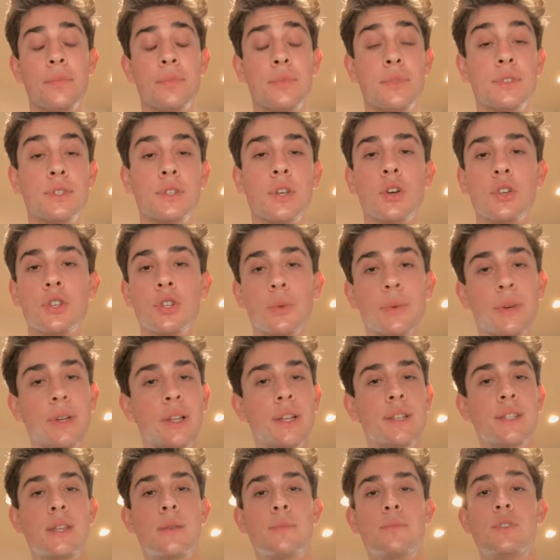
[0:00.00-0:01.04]
social
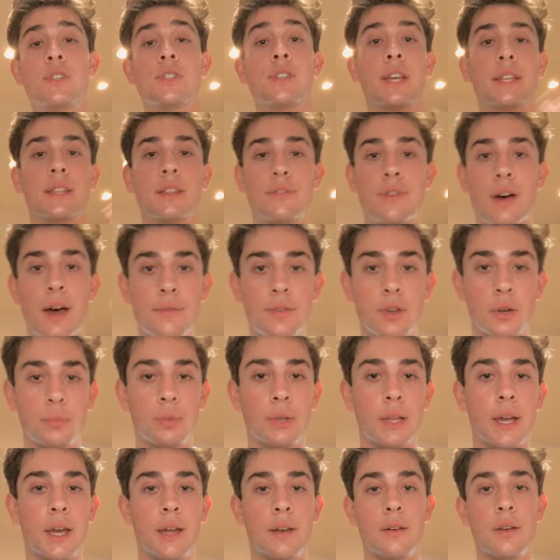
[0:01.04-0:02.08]
realism, just like the five-year
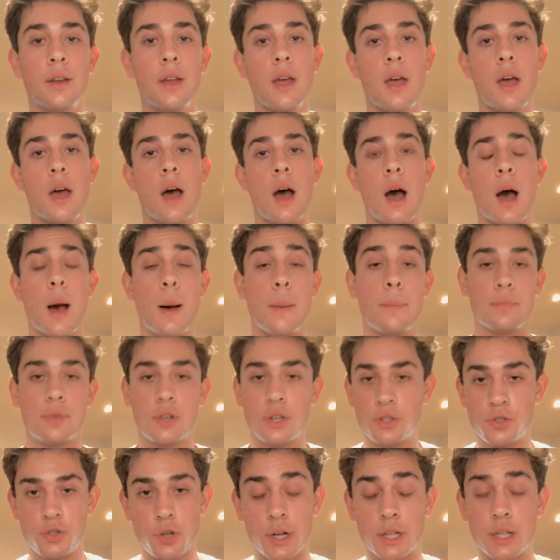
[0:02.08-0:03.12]
plan,
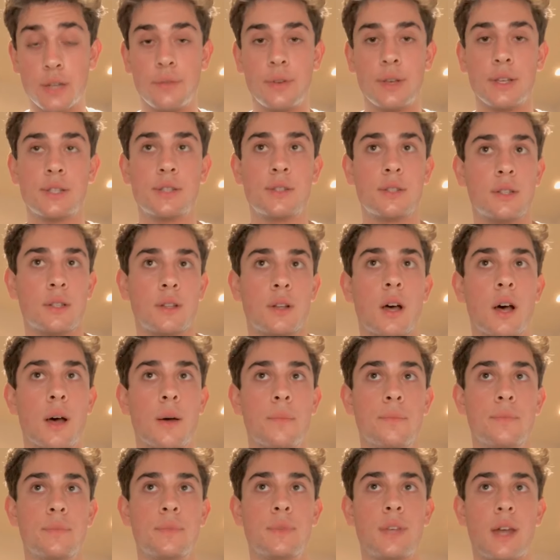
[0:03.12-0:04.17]
constructivist
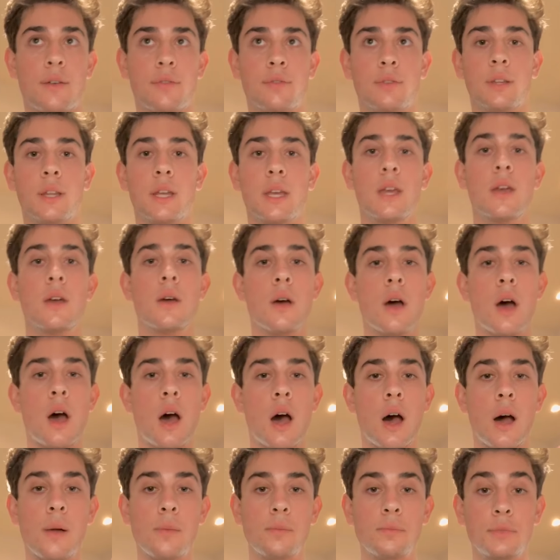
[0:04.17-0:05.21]
definitely
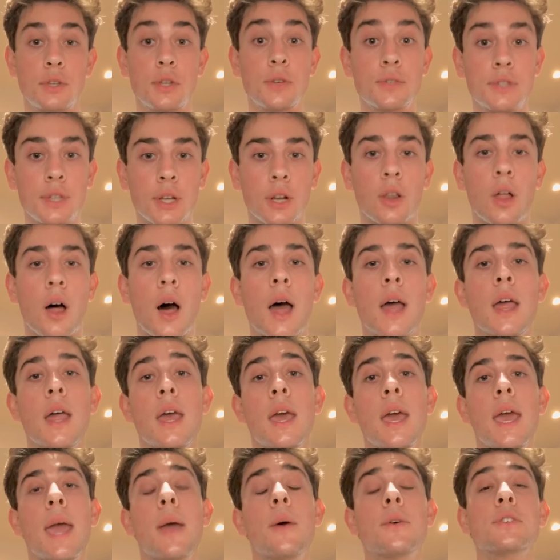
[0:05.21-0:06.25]
used it a lot.
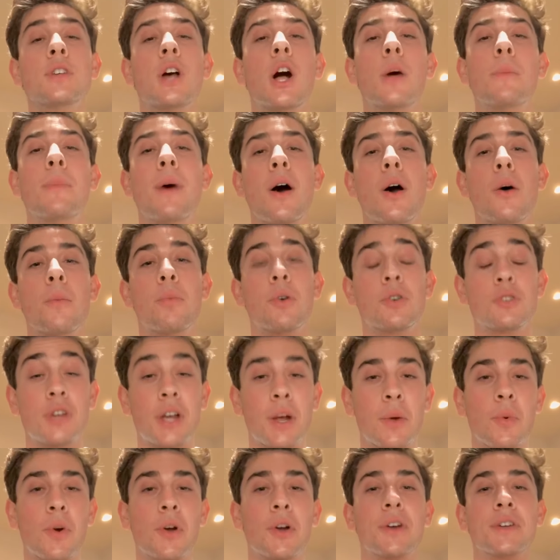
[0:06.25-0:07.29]
It was all about
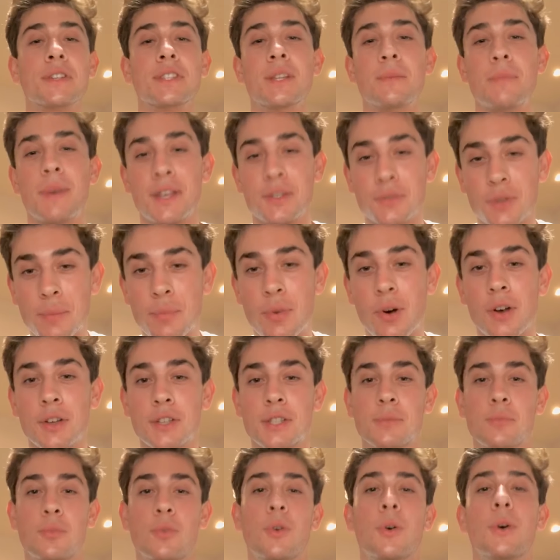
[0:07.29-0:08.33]
portraying workers in the best way
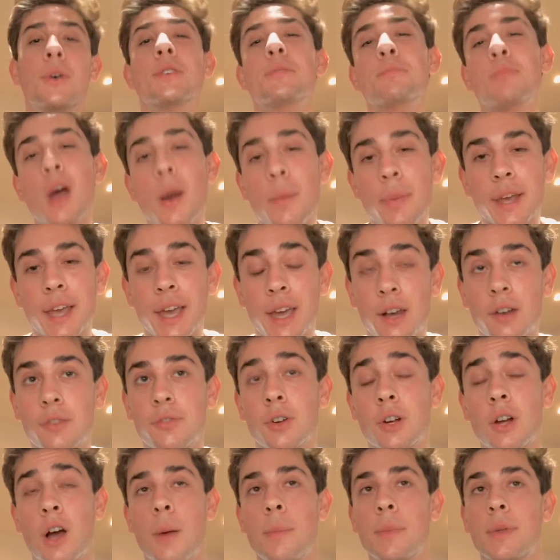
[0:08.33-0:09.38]
possible. It was propaganda
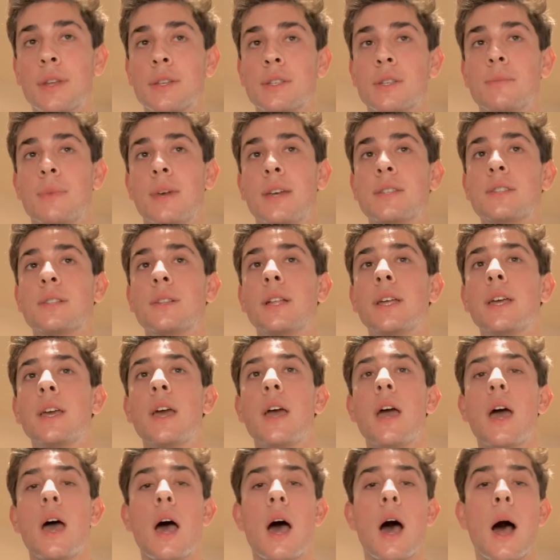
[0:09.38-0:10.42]
for communism, basically.
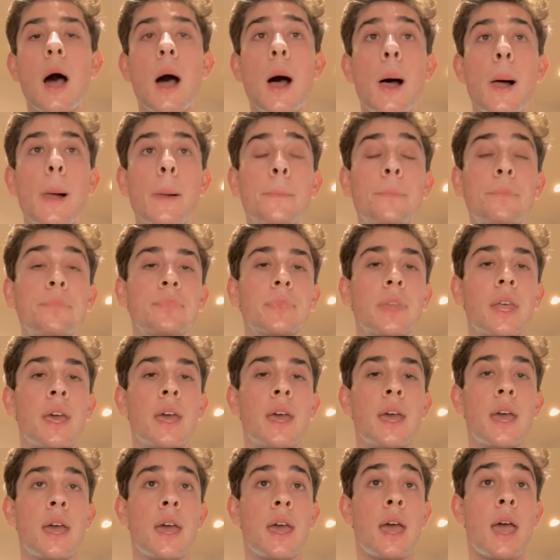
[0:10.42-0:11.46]

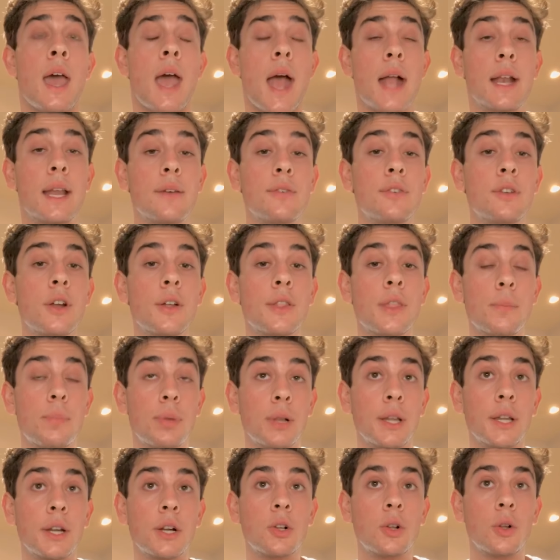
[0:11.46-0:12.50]
And even though the
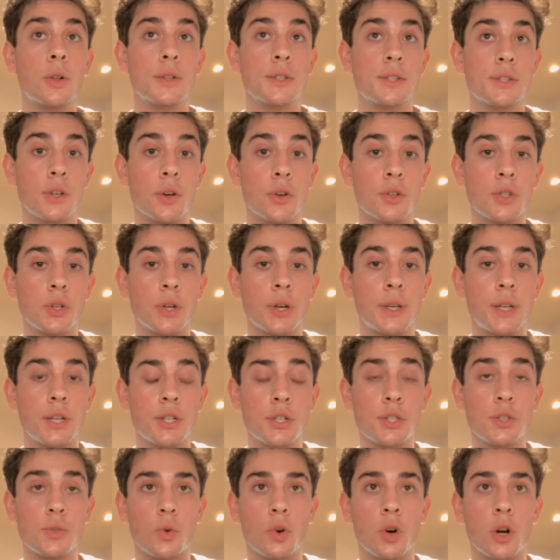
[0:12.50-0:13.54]
political and social
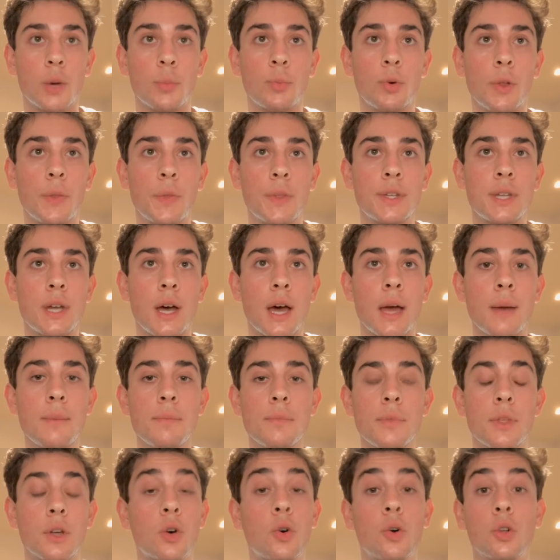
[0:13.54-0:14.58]
conditions were horrible at the
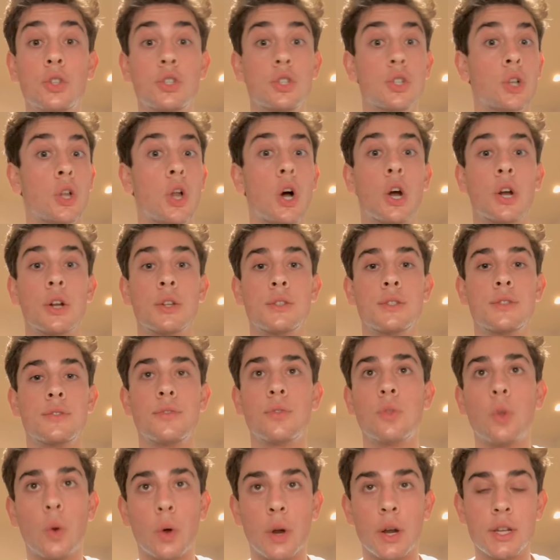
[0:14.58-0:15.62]
time, the cultural arts
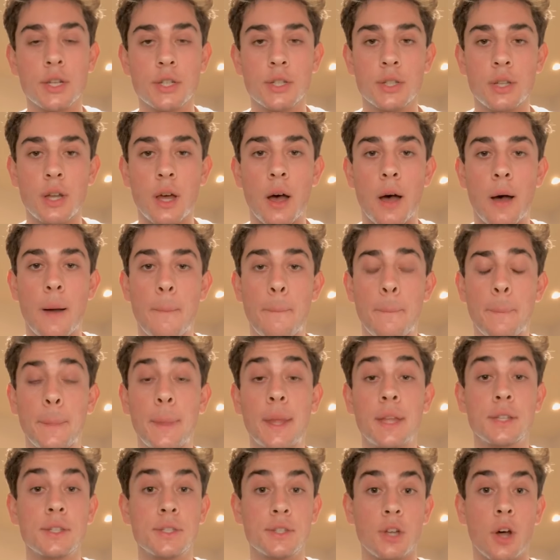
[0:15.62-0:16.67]
flourished
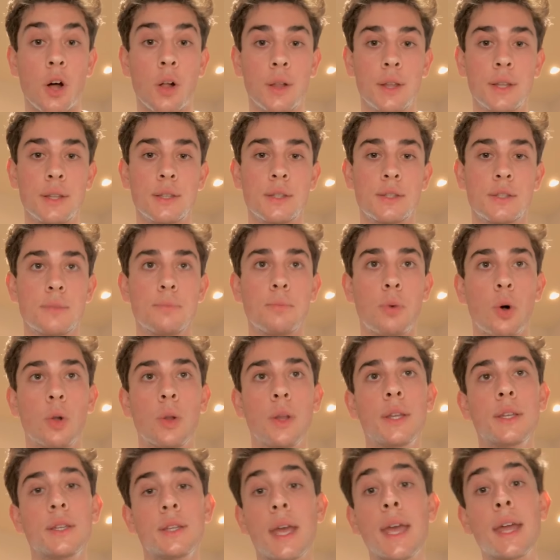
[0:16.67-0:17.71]
in Stalin's
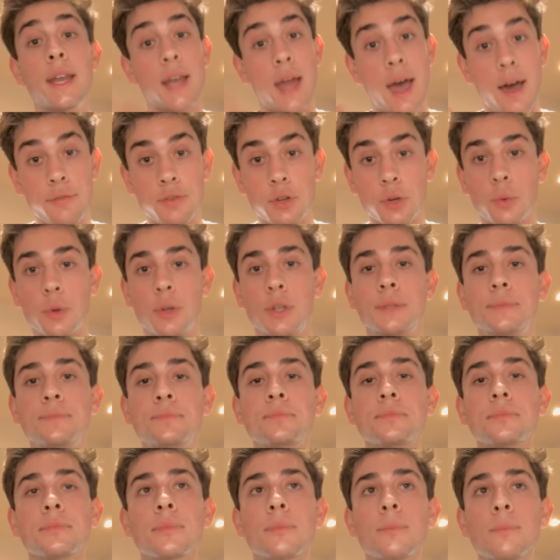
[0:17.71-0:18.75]
Poland and afterward.
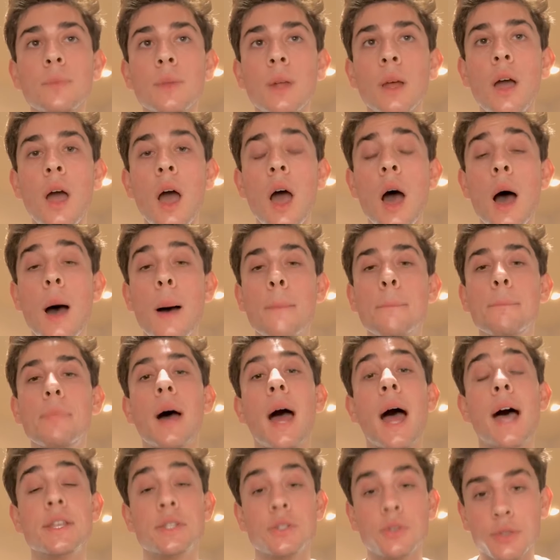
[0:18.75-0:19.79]

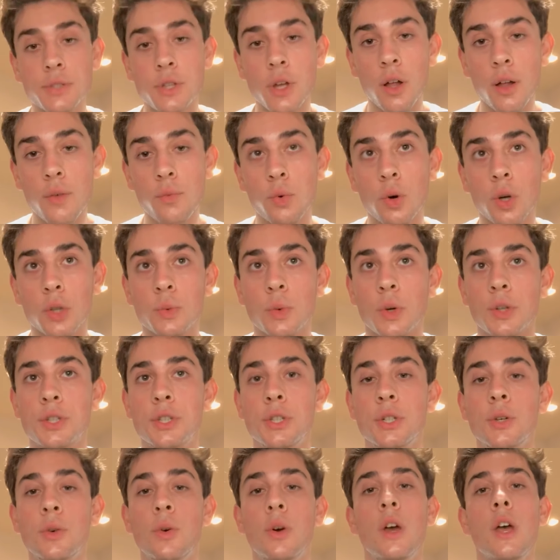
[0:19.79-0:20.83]
But as a result of World War
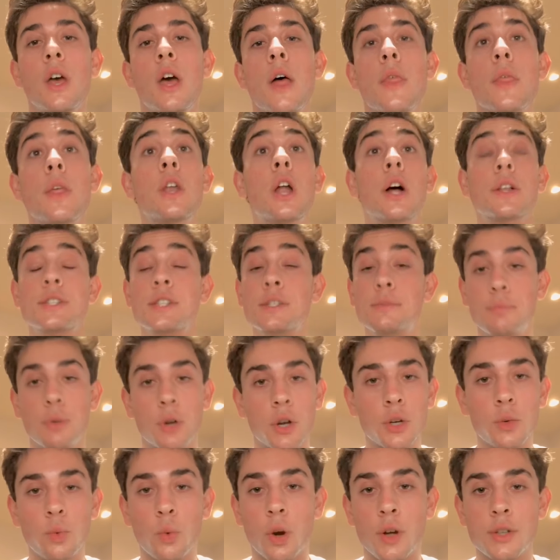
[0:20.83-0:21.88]
II, the Nazis
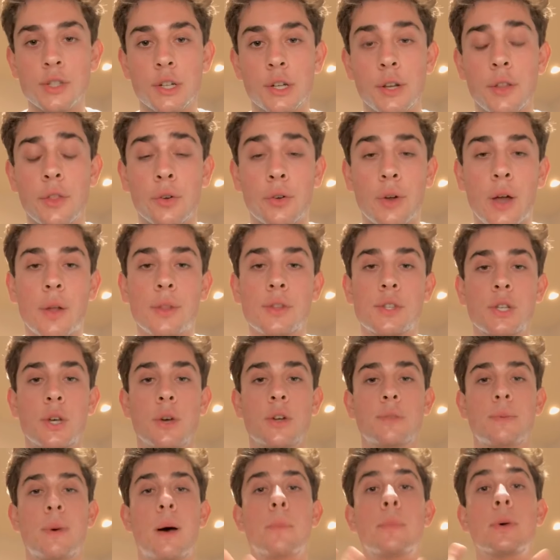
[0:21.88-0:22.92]
burned Warsaw to the ground, so it
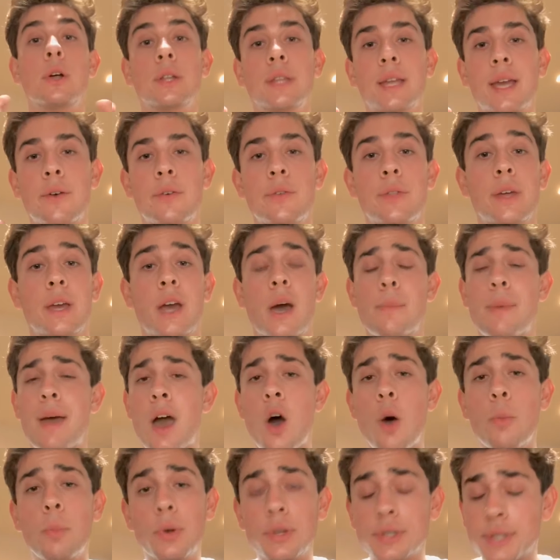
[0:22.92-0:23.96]
was about building everything up.
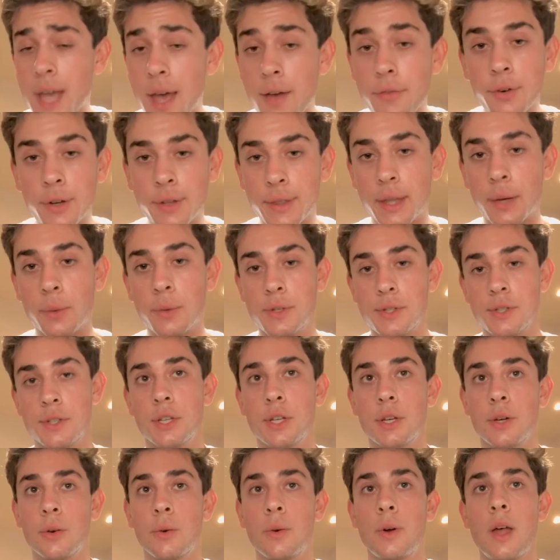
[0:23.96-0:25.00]
Almost everything was
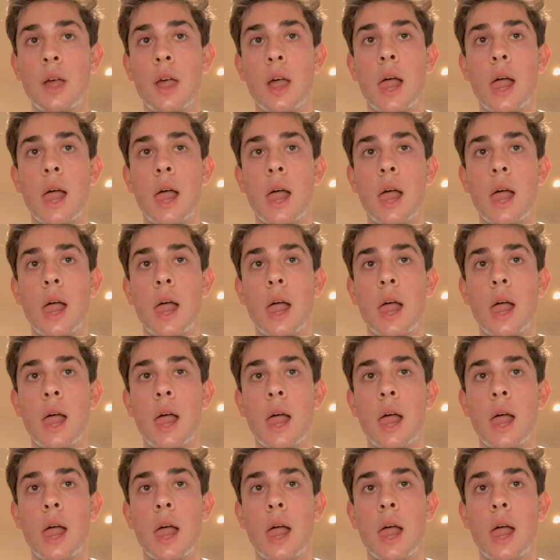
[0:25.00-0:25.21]
new,